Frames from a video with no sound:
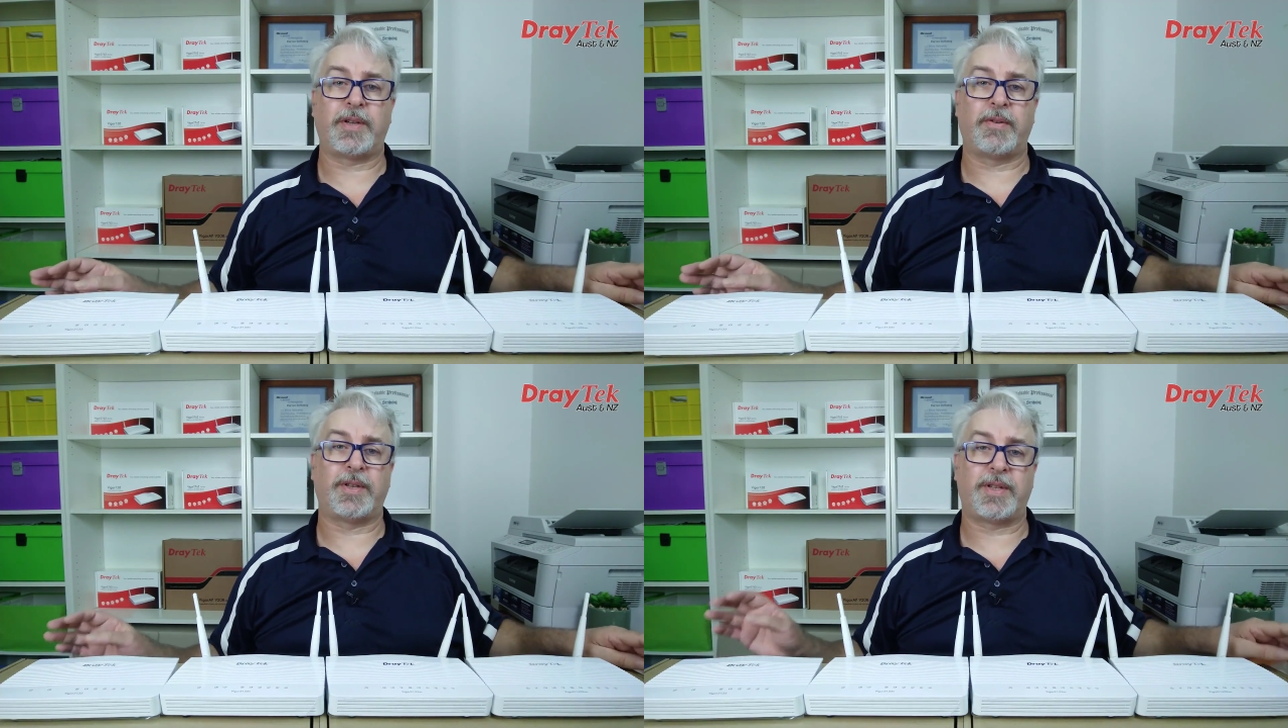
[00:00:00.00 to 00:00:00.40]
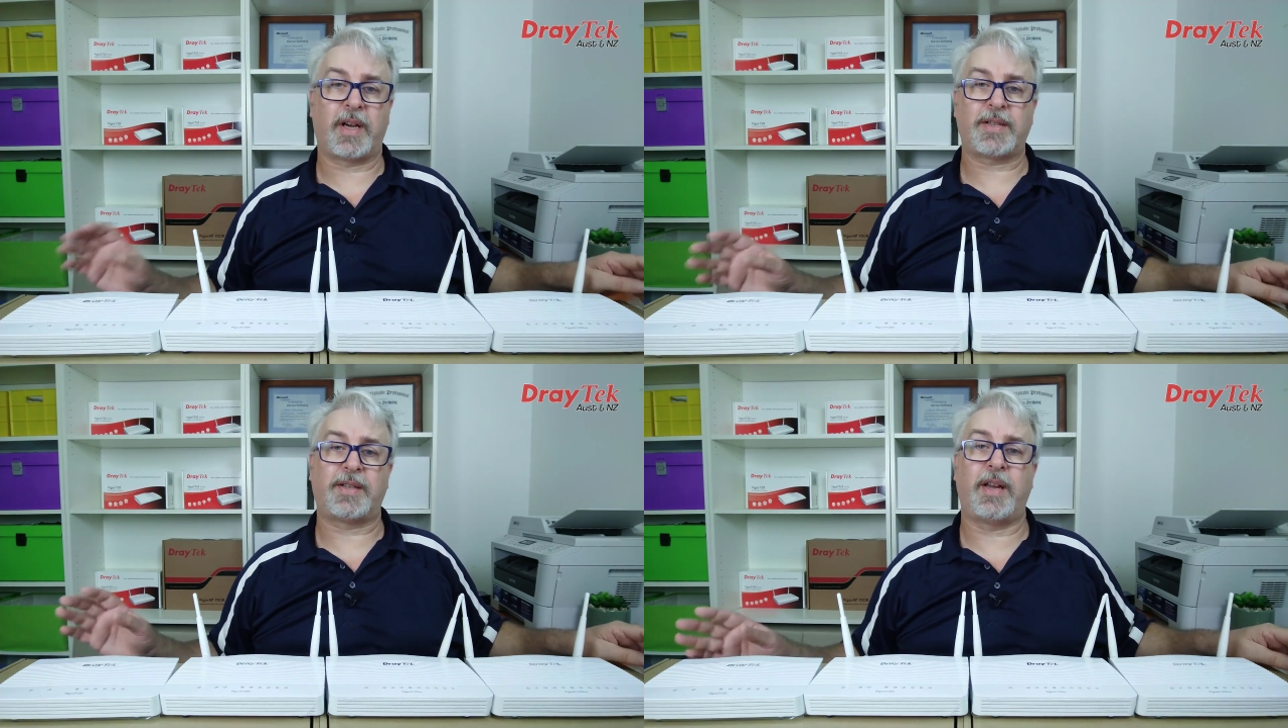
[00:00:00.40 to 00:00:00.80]
series
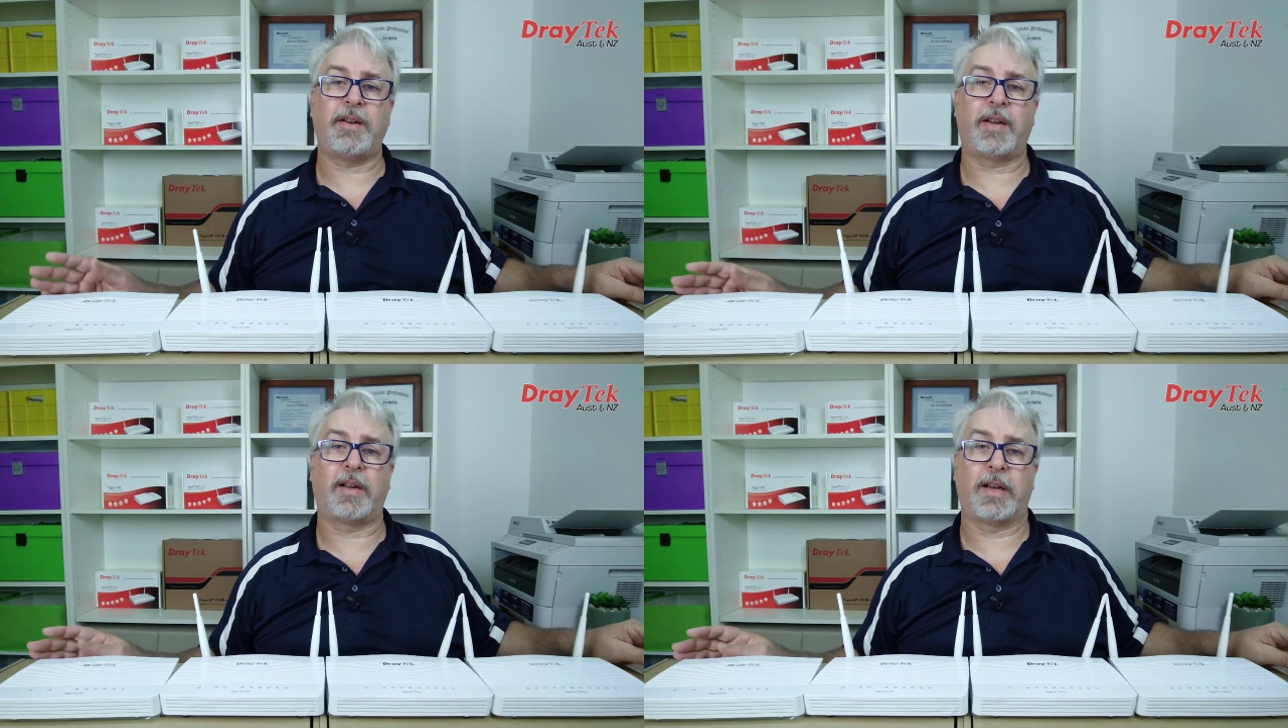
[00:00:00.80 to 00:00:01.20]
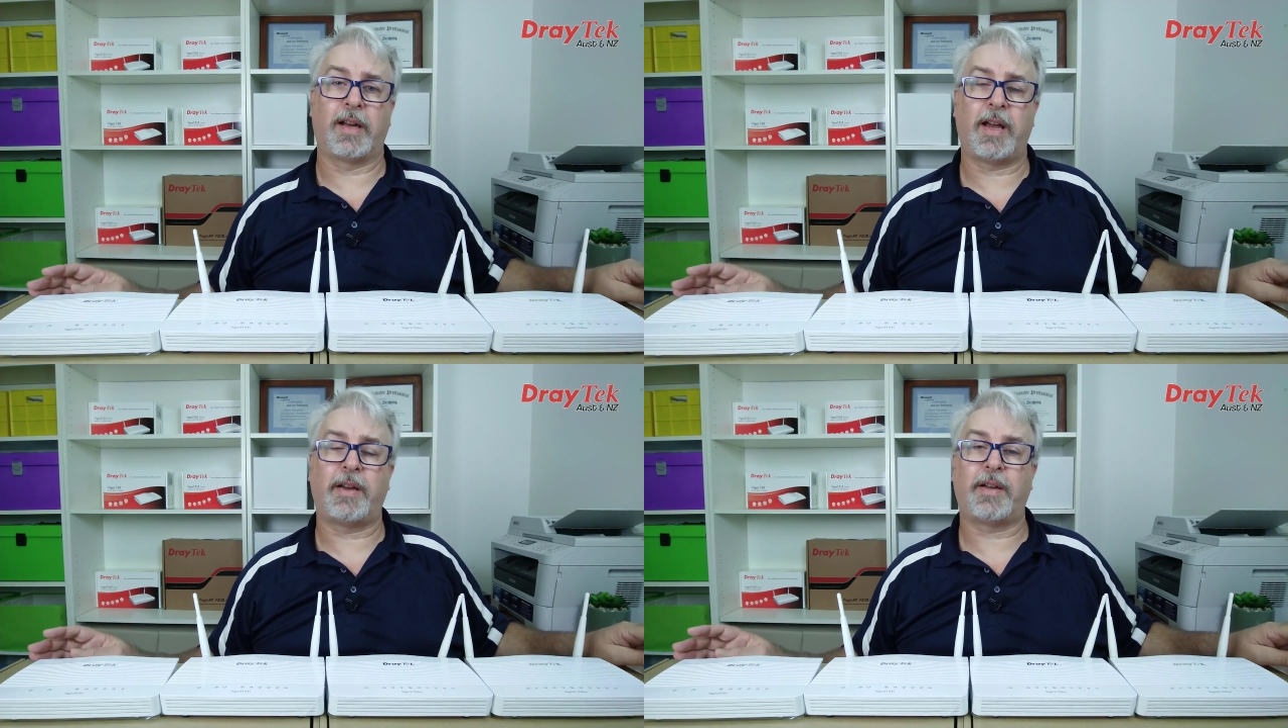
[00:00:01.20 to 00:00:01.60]
does technically
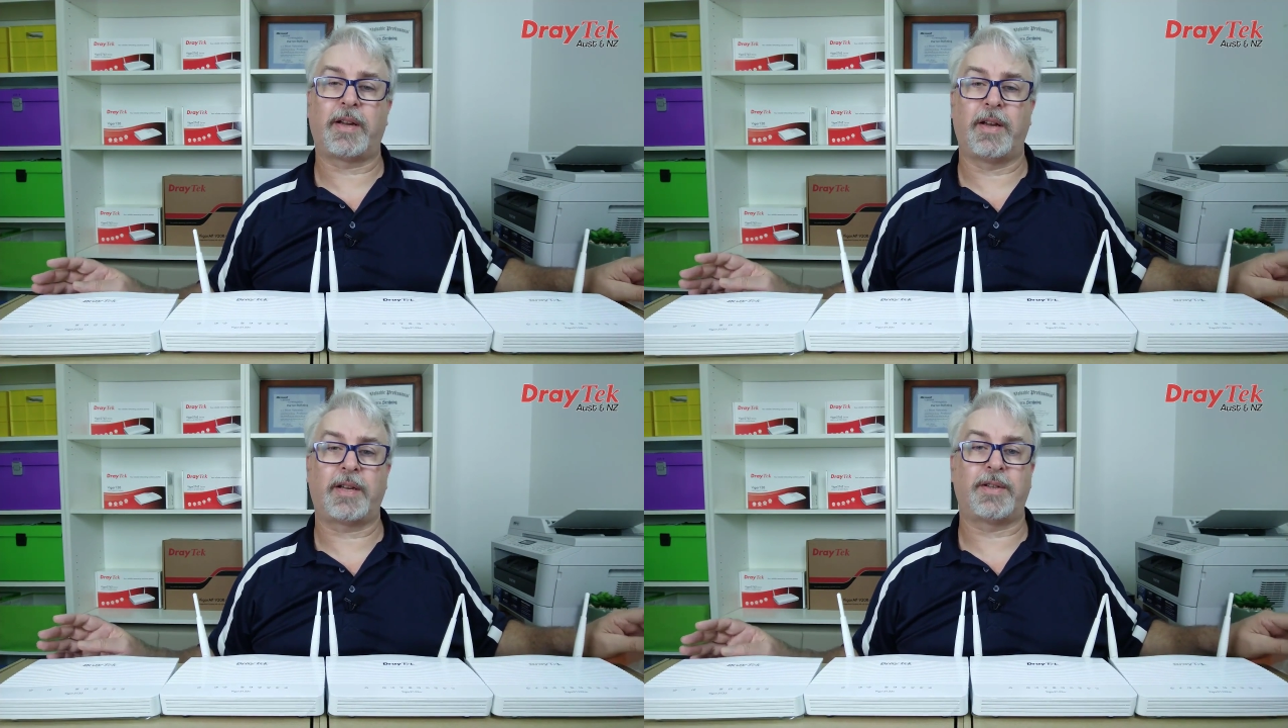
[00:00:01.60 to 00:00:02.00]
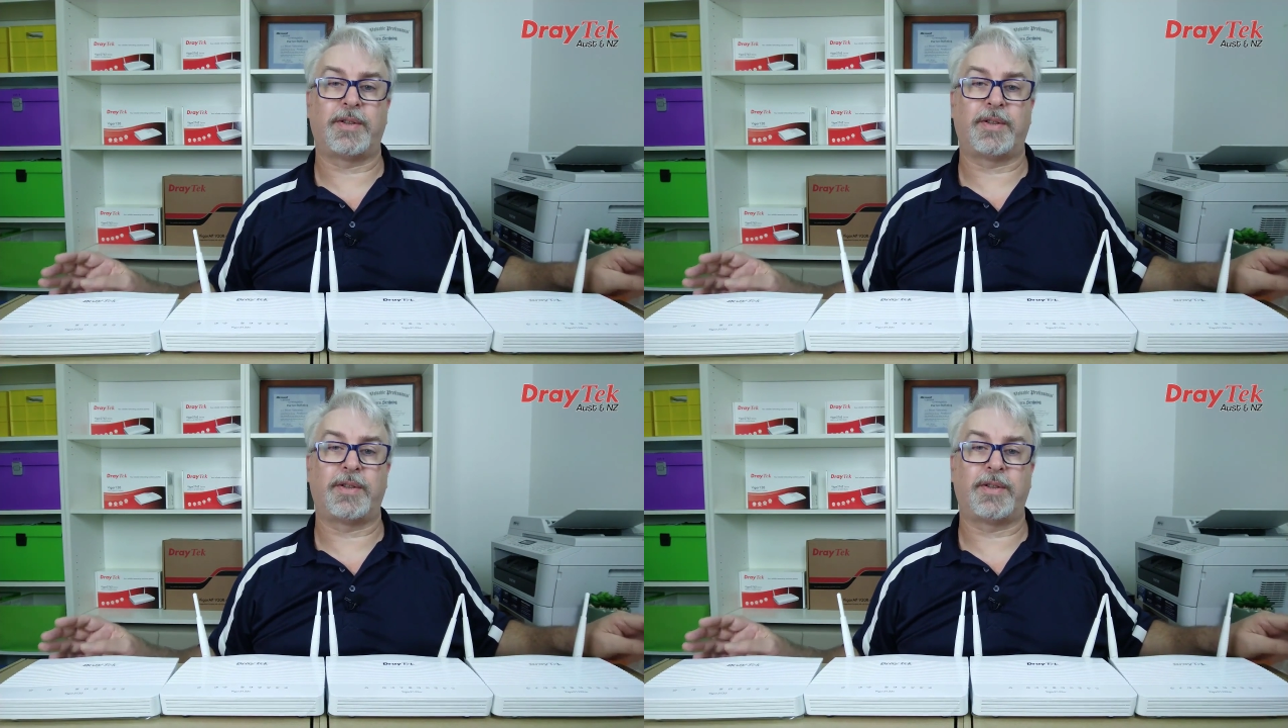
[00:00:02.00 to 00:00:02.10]
allow you to connect